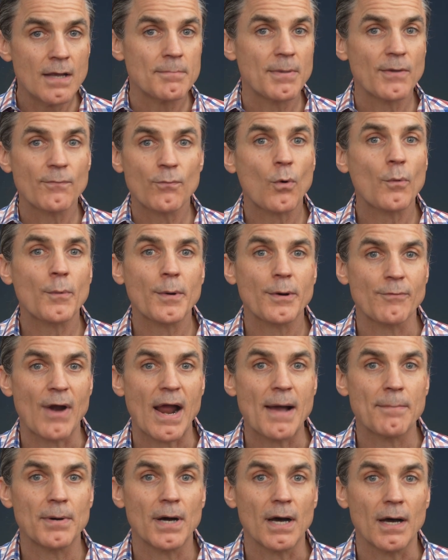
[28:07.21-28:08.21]
Before we
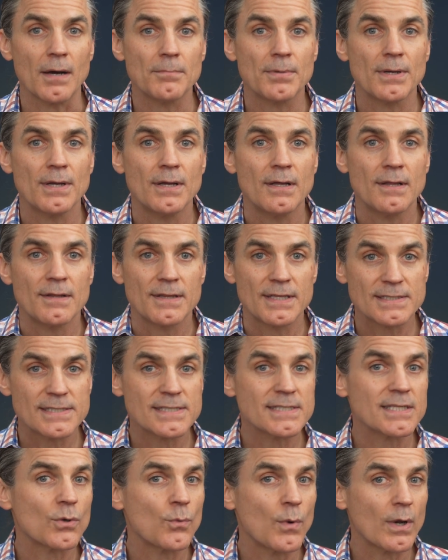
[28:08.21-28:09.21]
wrap up, this is
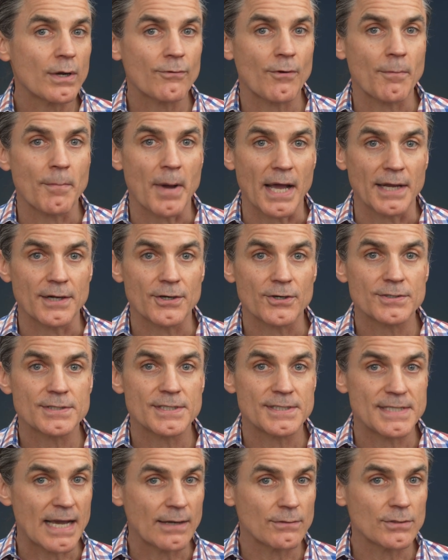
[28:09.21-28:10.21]
a quick reminder to
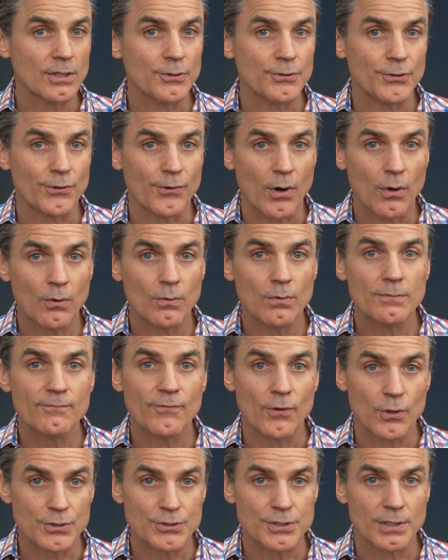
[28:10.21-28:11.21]
download your own
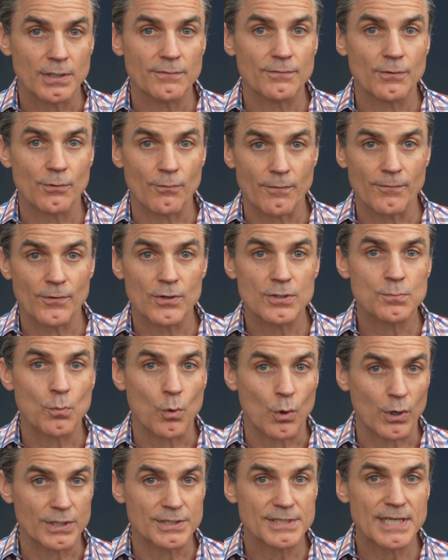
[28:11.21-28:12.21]
version of the reverse
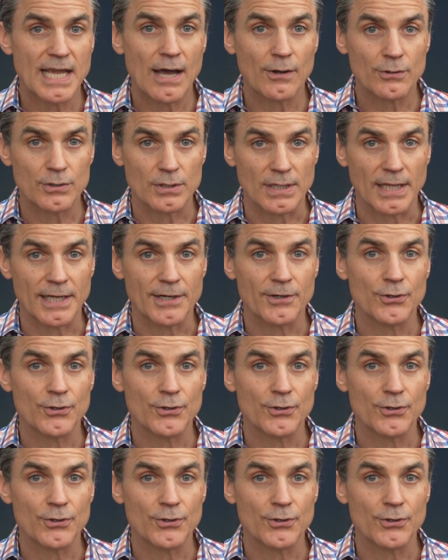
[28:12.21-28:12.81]
mortgage calculator